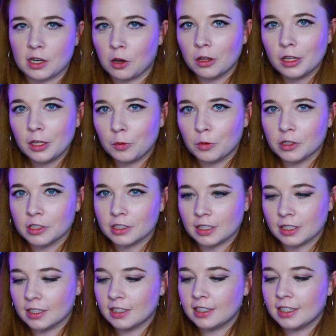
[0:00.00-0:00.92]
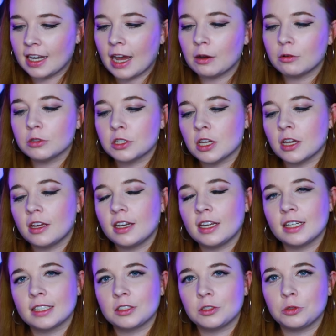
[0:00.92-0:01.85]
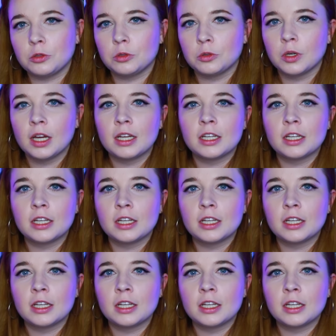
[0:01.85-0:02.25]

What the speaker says: Hollywood now turning to